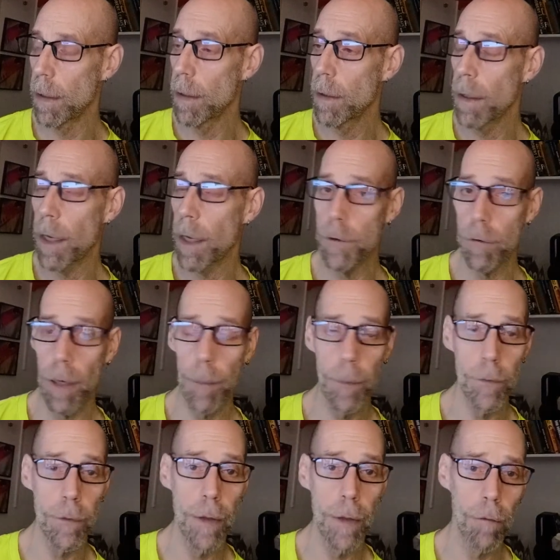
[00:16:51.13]
A dream is
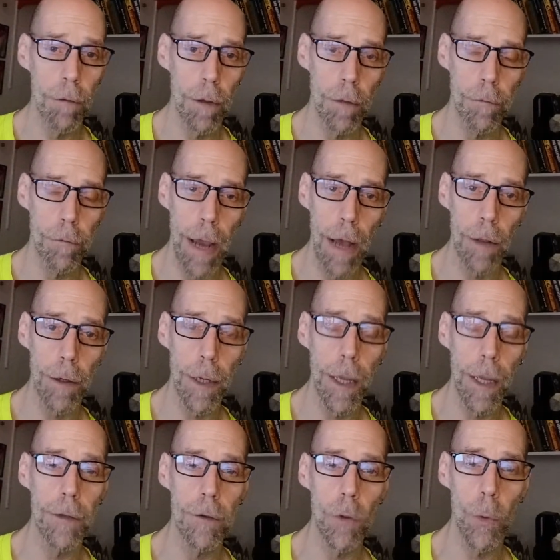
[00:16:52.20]
never a reality
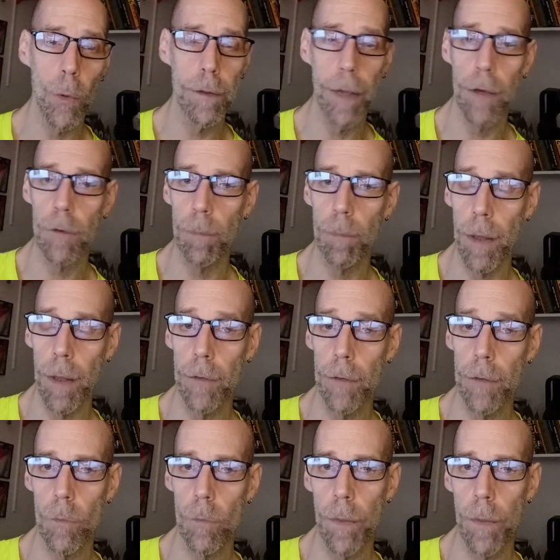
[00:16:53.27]
until it takes place
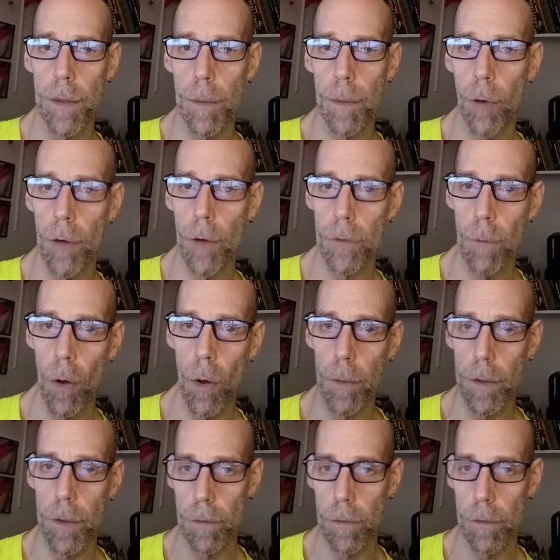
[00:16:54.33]
within the present moment.